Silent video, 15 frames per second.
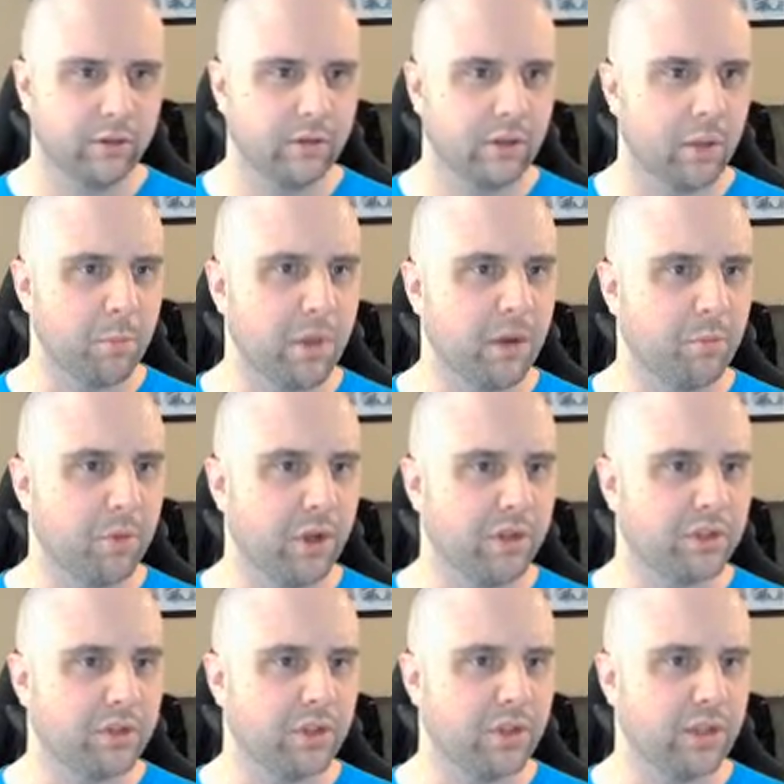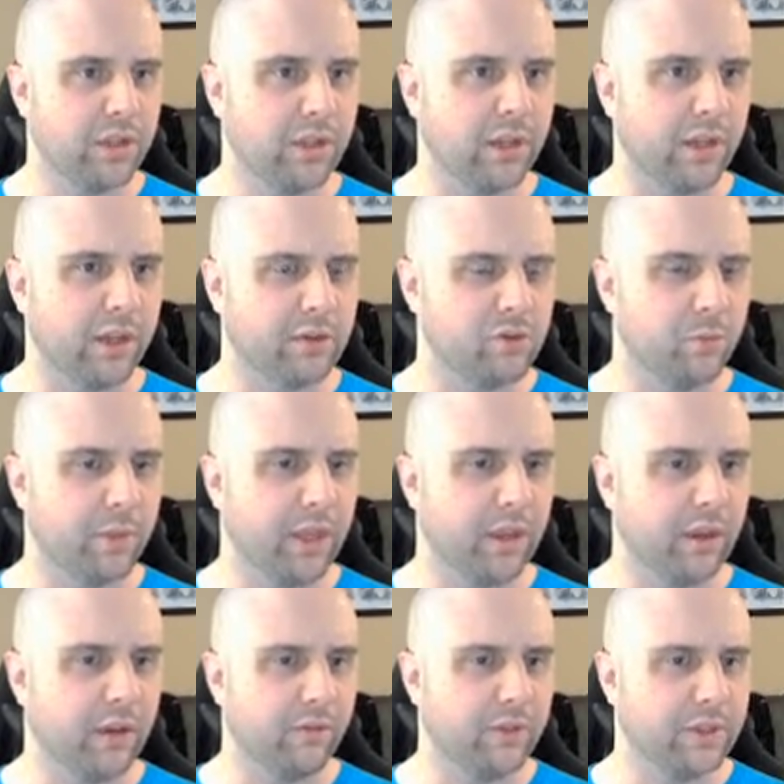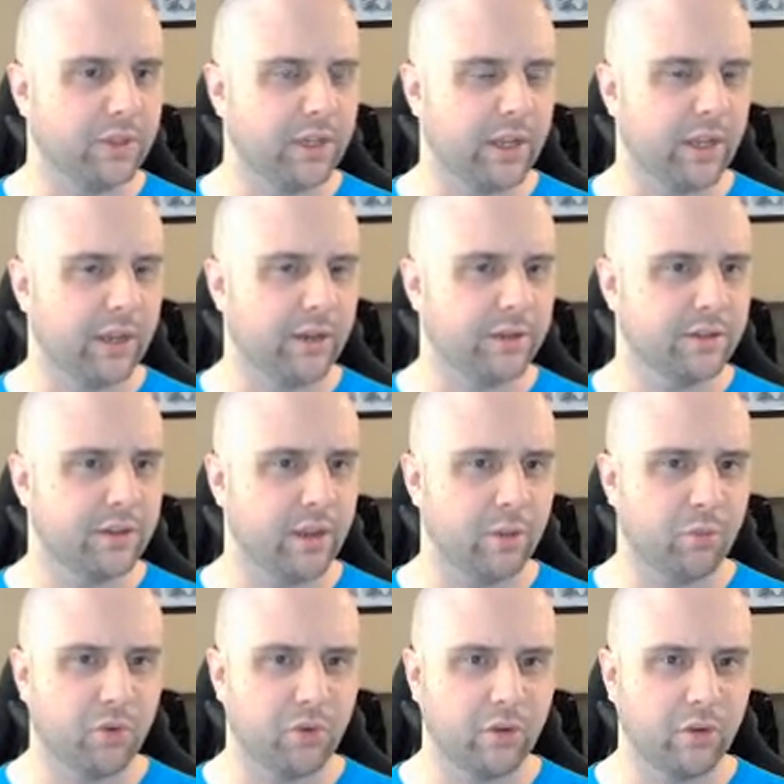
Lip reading: I might have botched the actual making of the tags table.